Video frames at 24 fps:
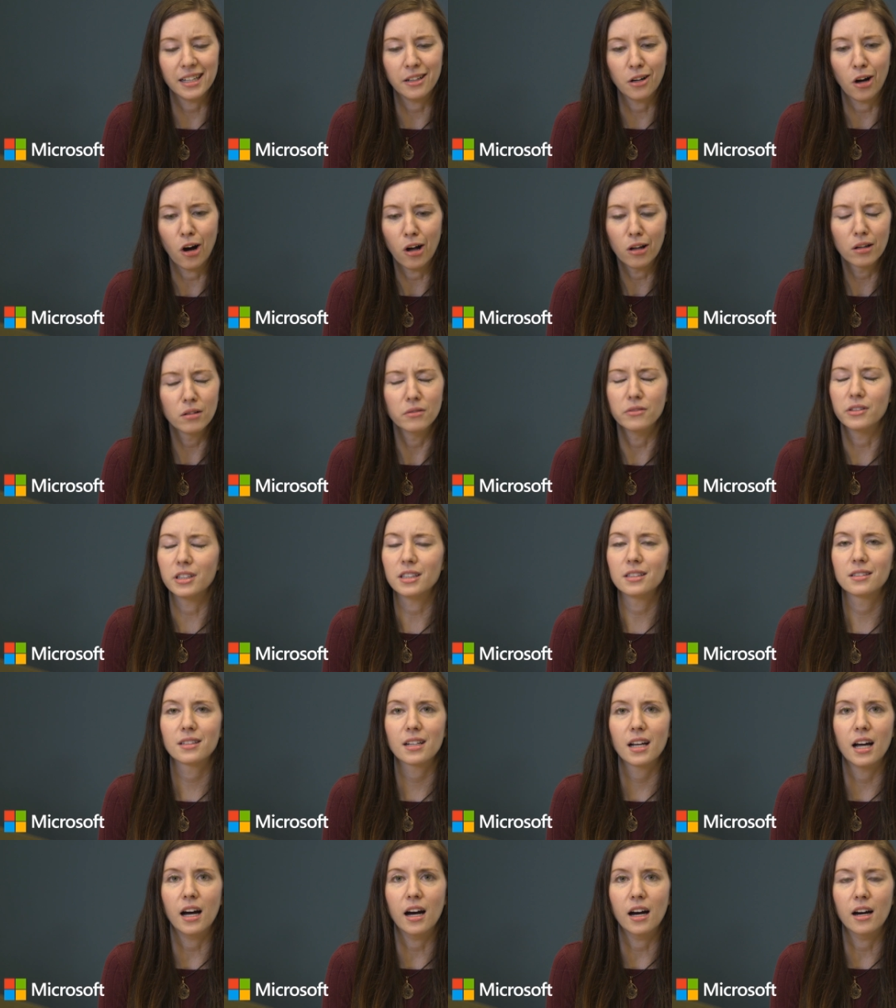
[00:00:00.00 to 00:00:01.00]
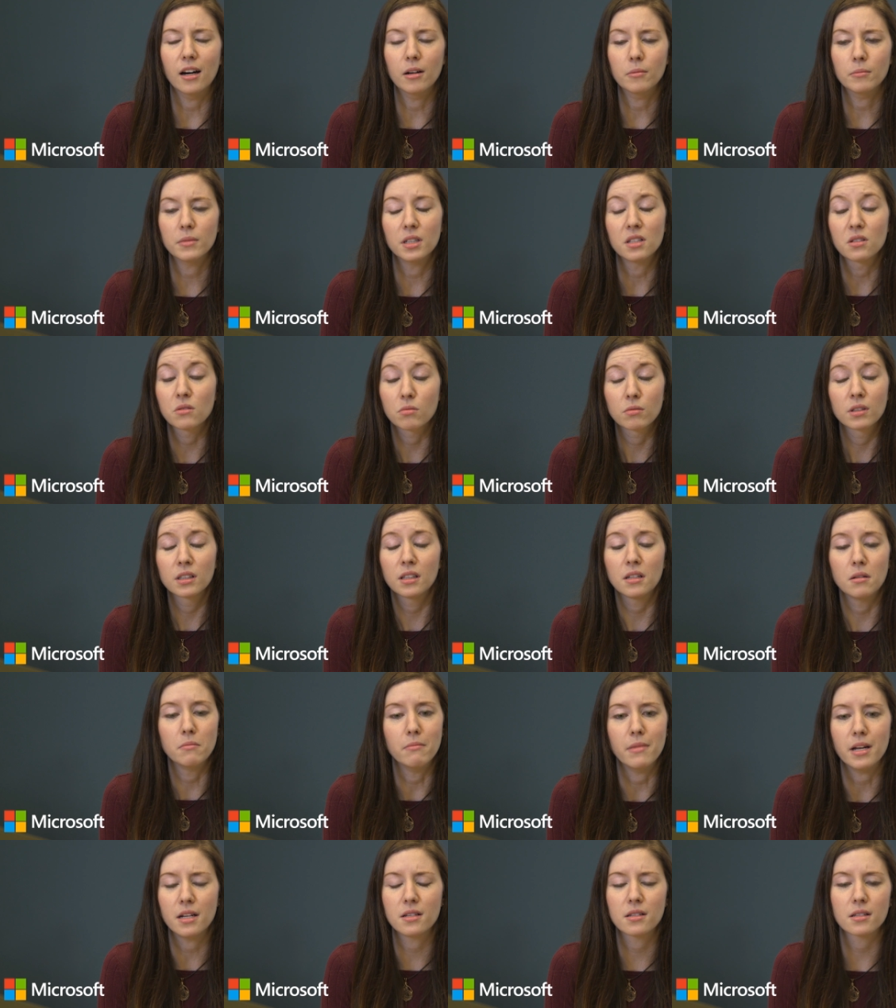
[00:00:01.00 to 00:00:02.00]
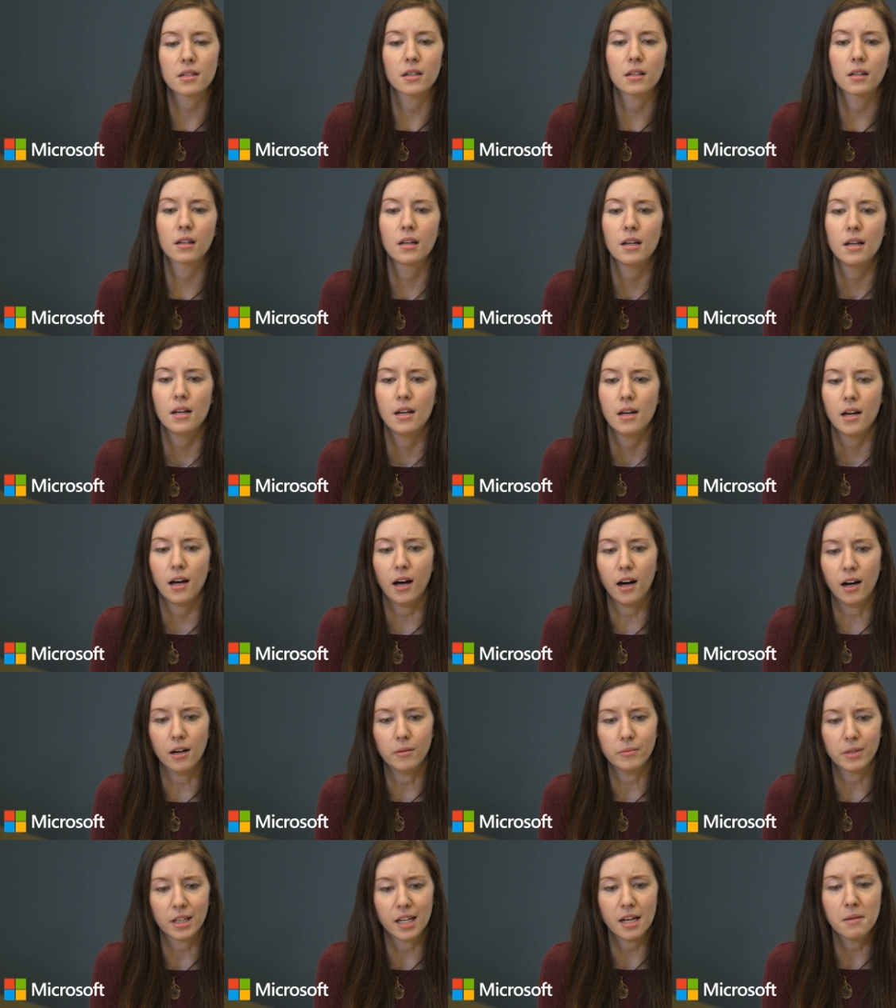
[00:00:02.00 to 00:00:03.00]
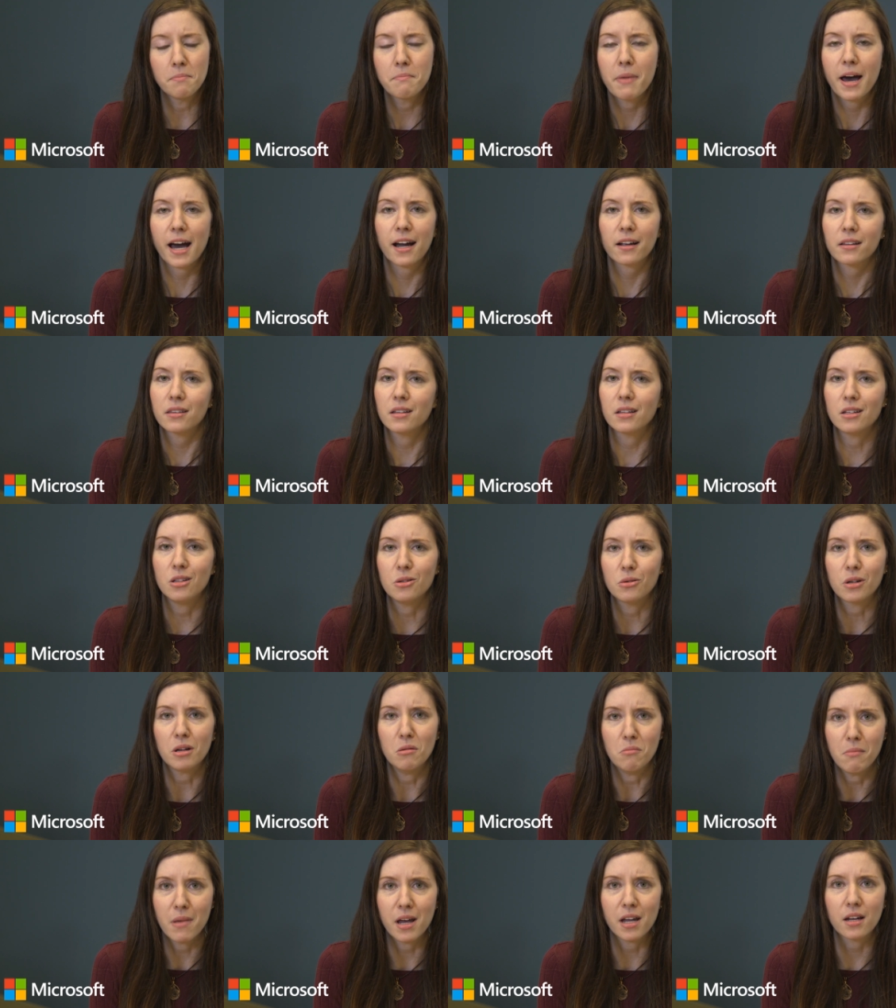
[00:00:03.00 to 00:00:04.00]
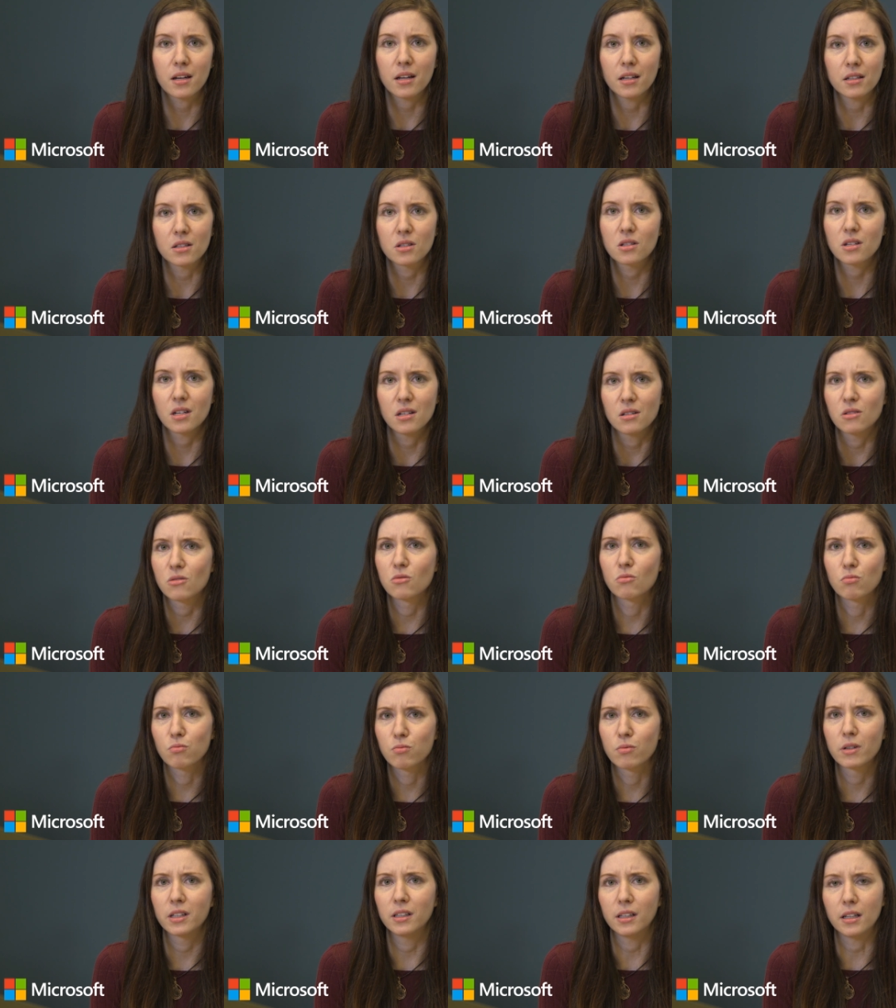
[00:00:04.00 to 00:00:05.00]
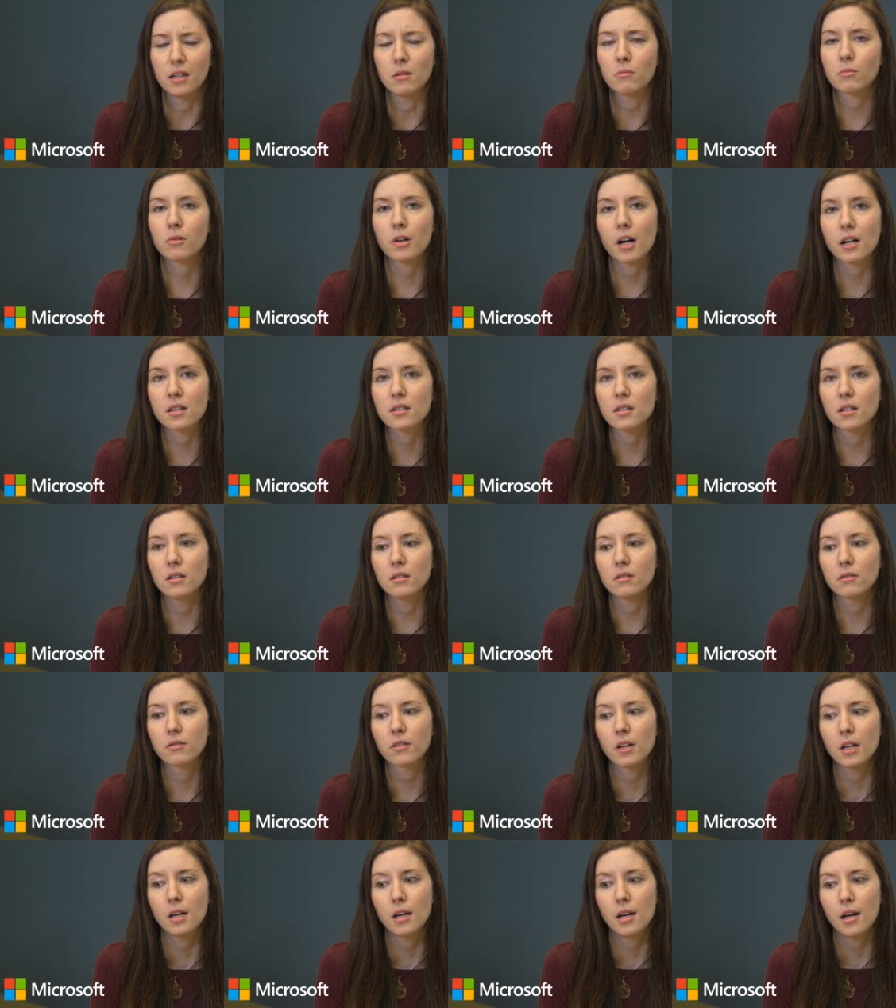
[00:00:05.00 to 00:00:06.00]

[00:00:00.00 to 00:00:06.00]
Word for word: in all of it. Um, it's really amazing. Um, the impact that you can make is, is really impressive.